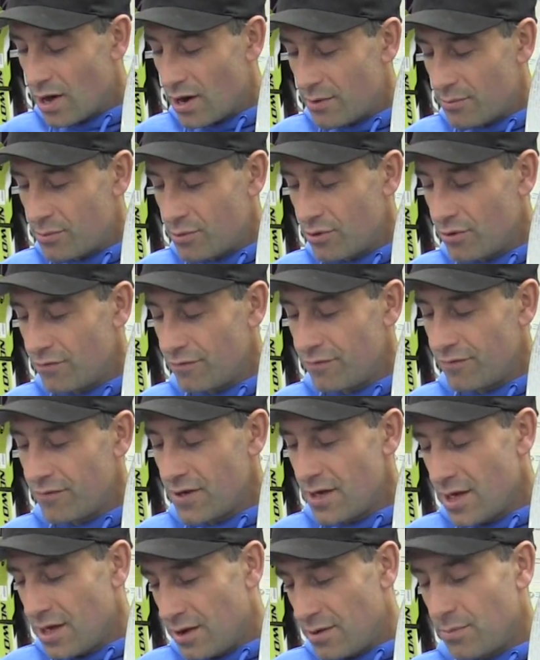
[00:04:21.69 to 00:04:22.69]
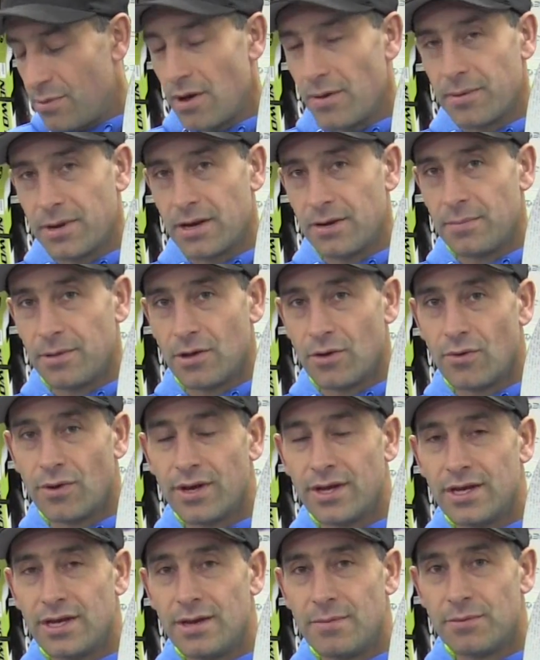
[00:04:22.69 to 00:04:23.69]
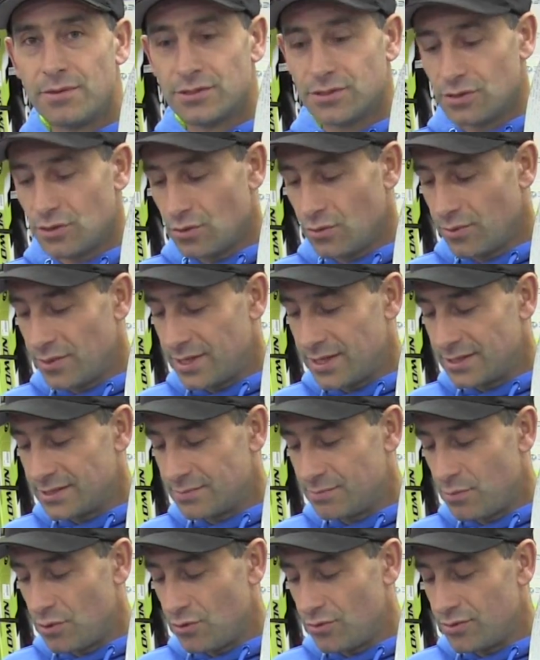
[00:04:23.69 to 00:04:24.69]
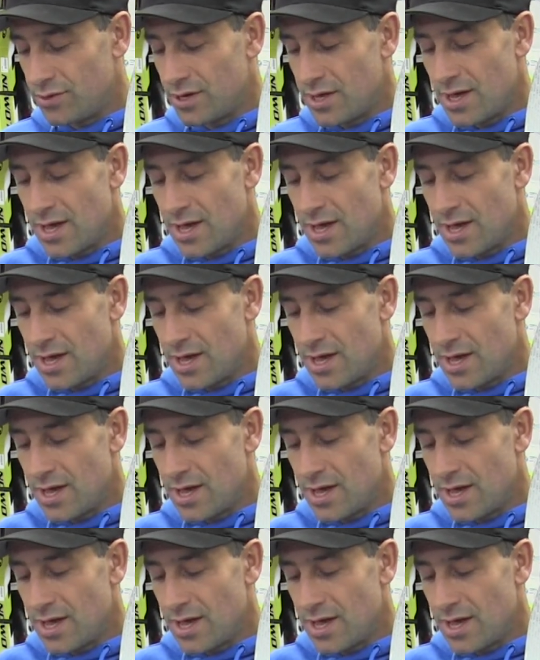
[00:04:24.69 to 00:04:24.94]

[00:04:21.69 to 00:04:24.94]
waterproof, you're probably going to be going in deeper snow with this boot.